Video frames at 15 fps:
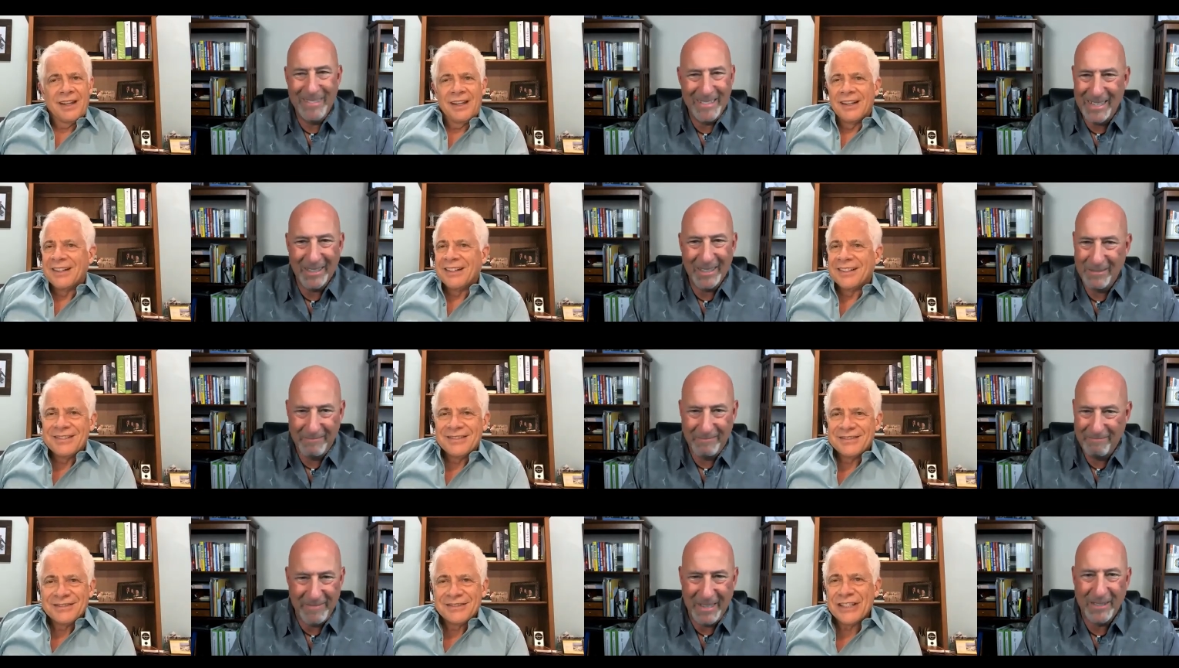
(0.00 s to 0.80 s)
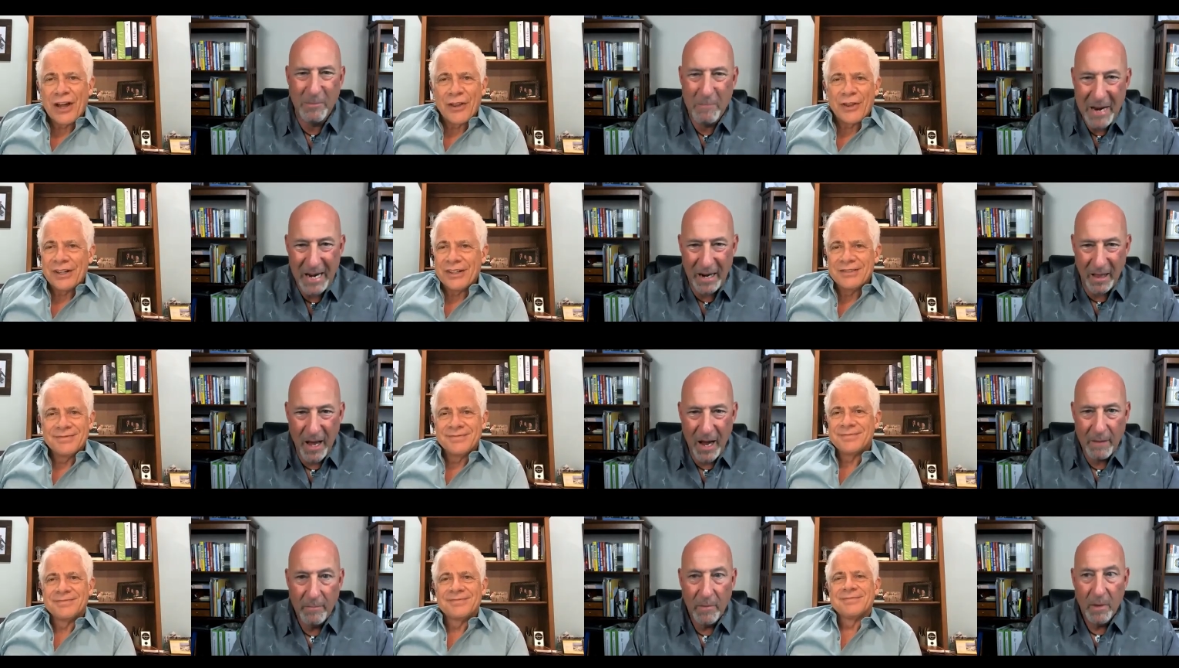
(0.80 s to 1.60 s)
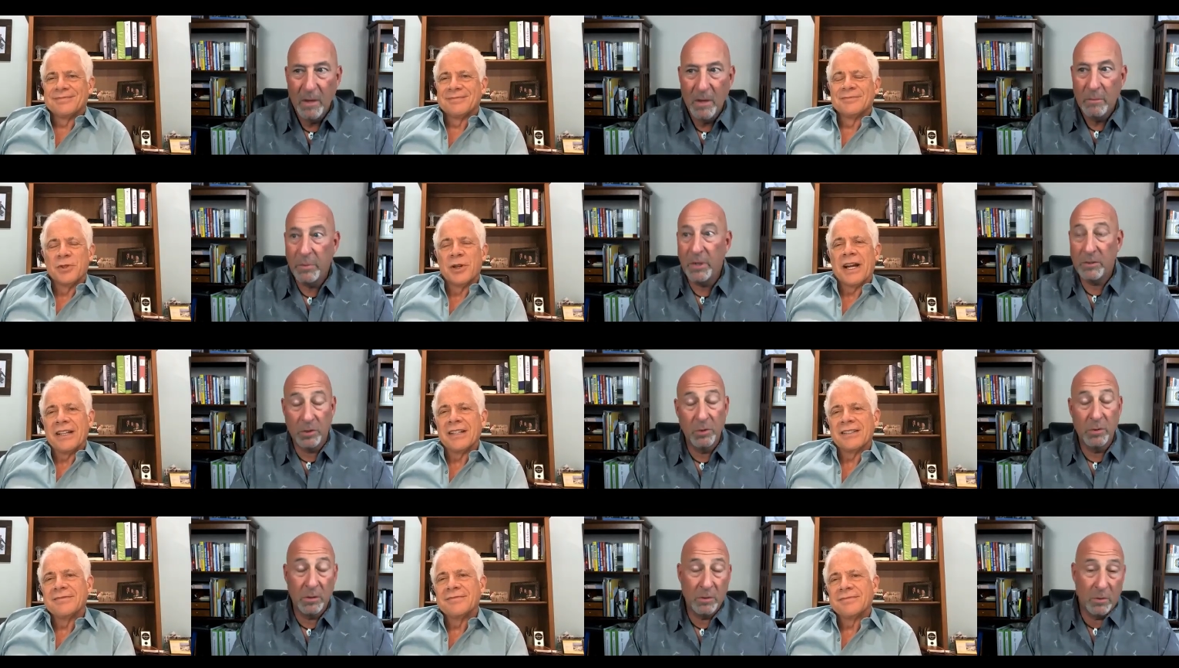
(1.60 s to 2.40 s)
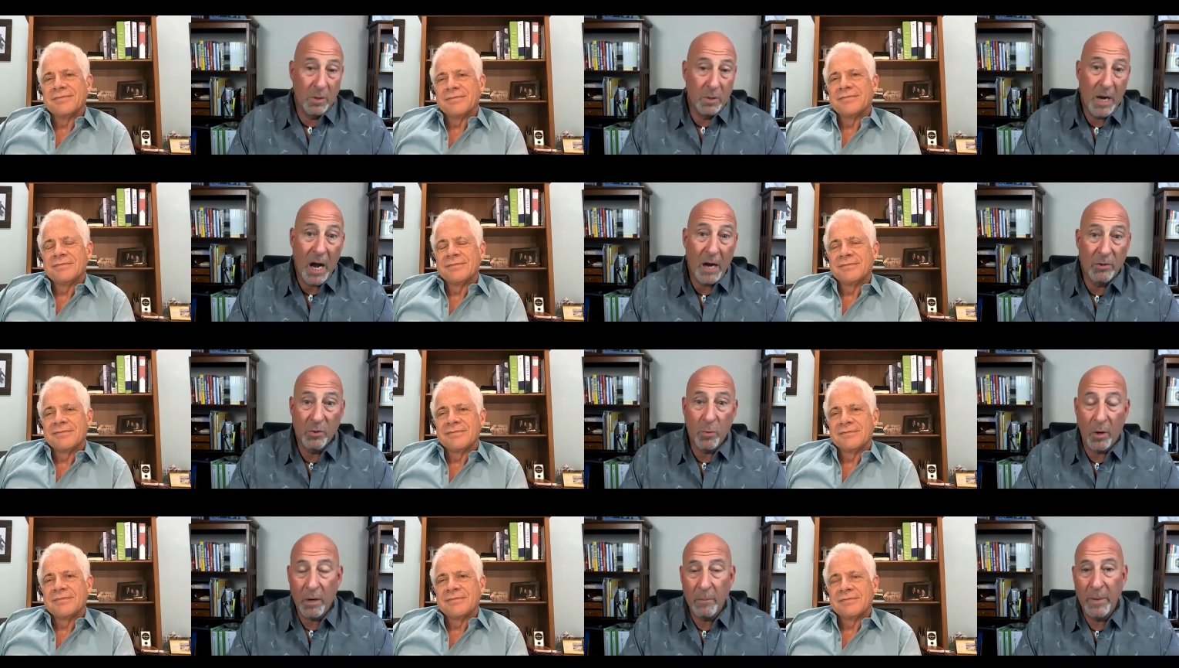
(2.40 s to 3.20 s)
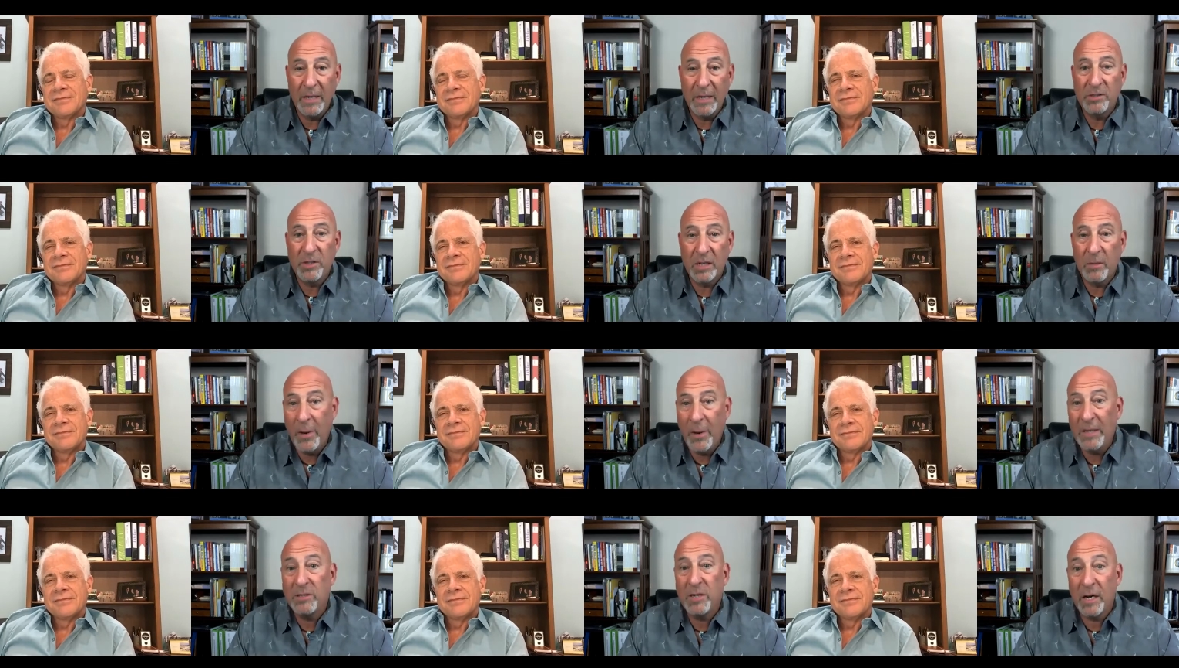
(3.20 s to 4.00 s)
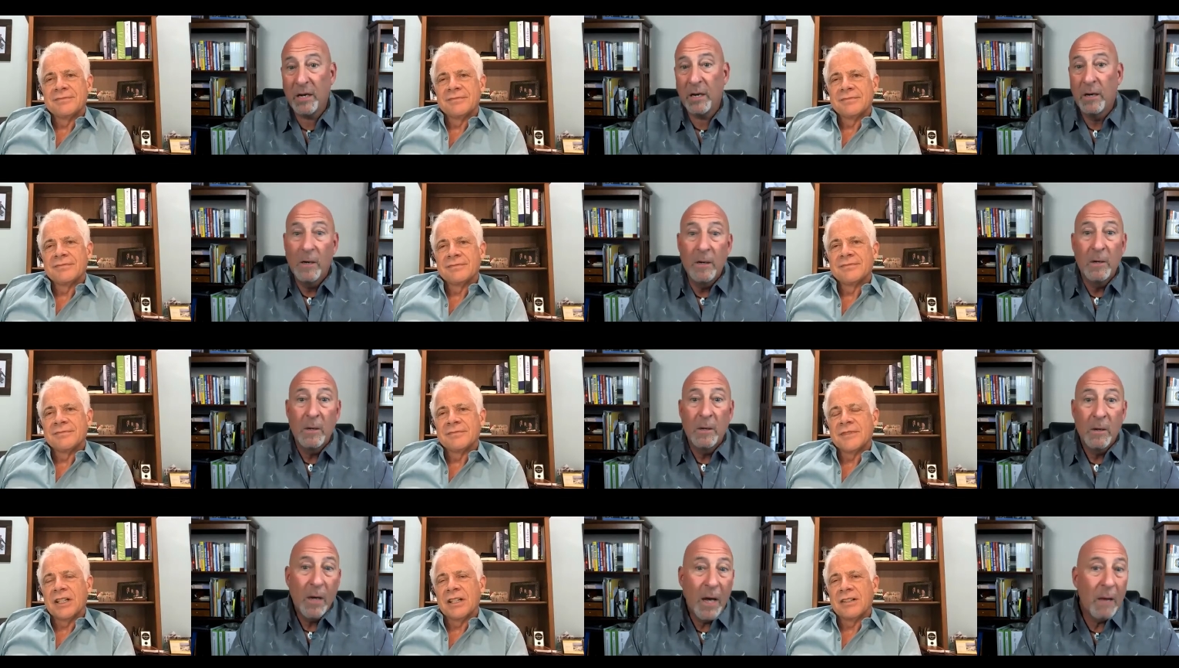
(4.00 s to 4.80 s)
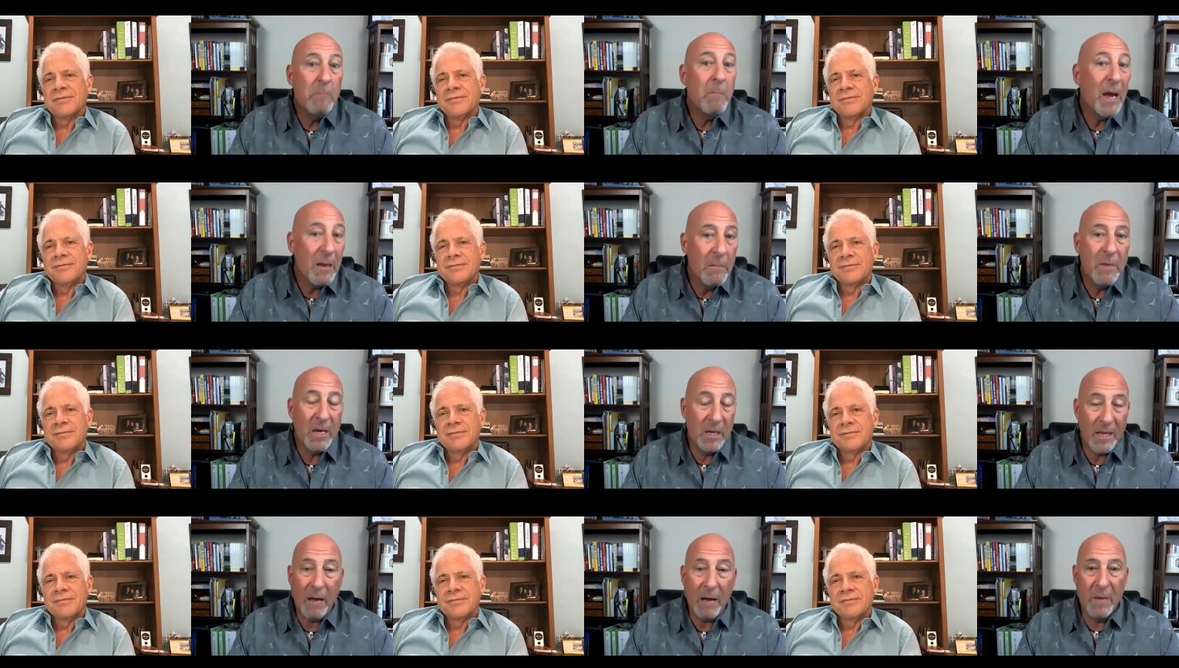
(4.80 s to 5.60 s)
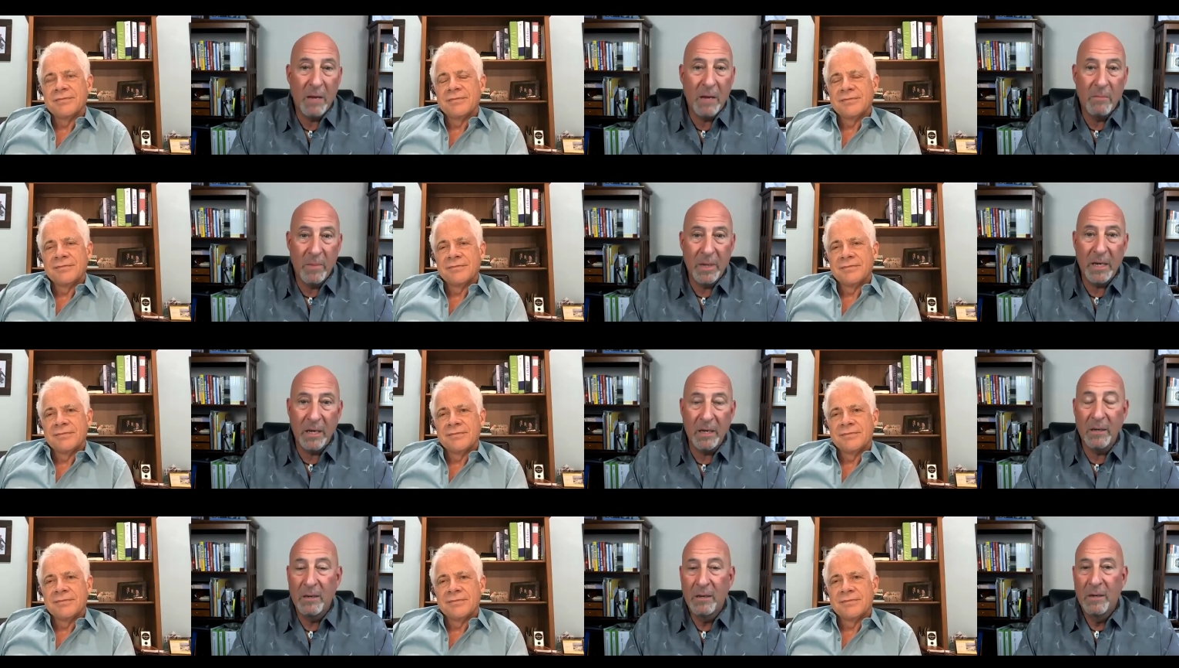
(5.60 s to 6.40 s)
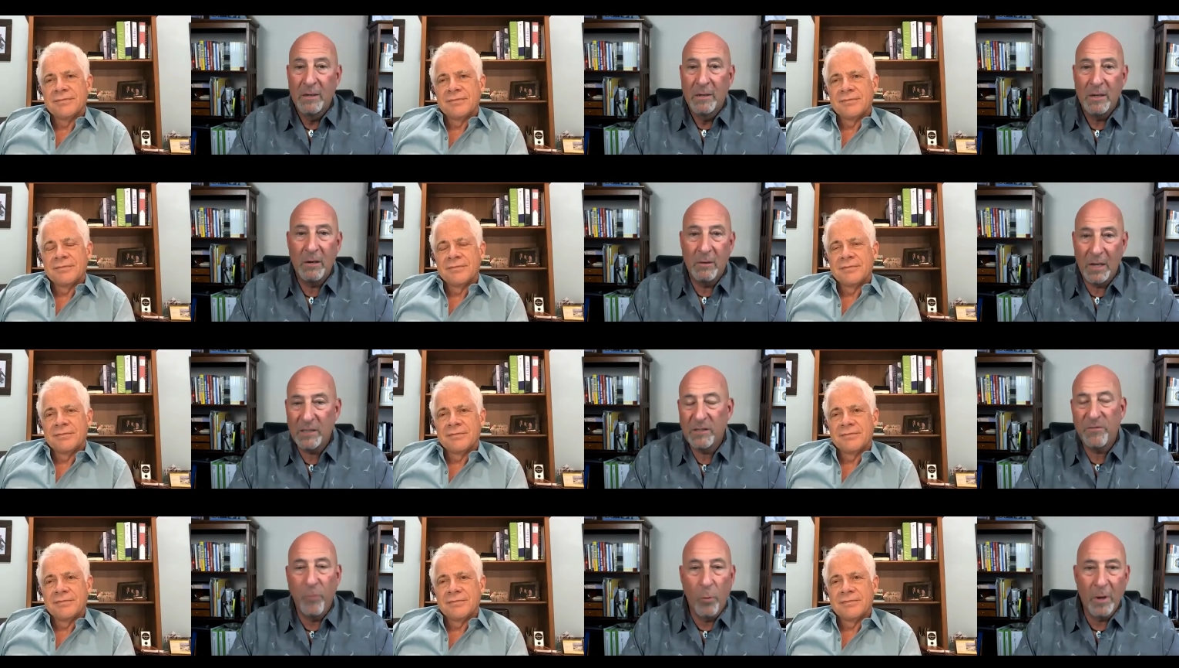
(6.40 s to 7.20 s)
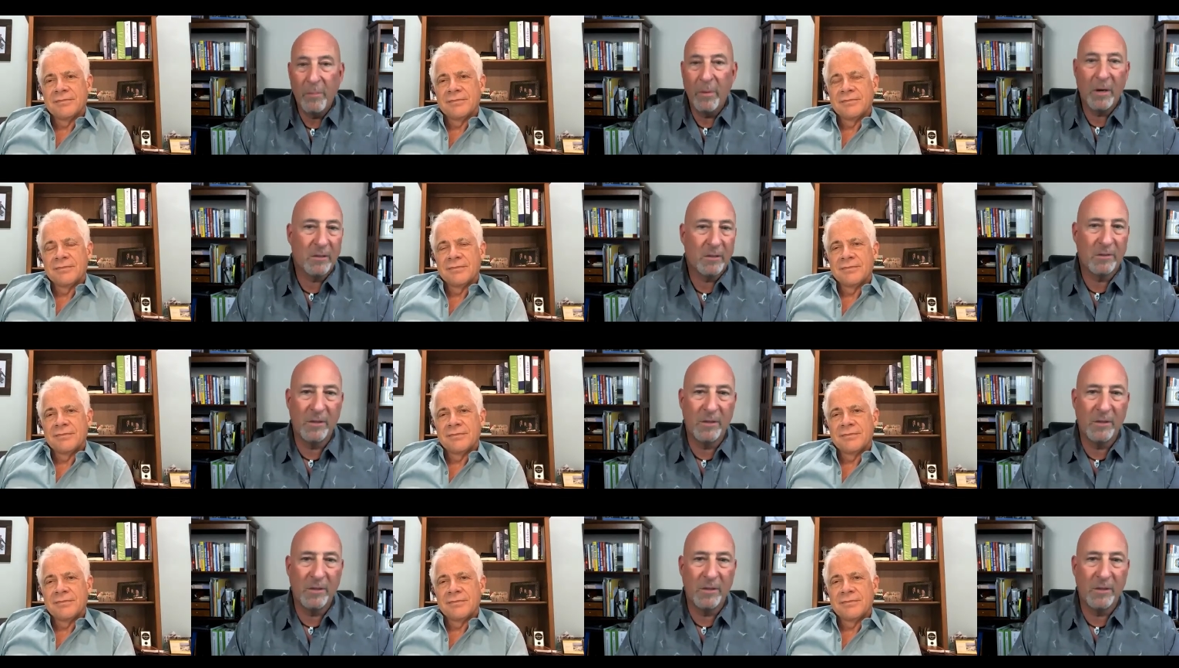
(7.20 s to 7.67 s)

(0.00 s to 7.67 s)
Speaker 1: doesn't doesn't no, mean a lot. Right. But to, to a guy who's working paycheck to paycheck, yeah. that may mean that may mean you know that's forty bucks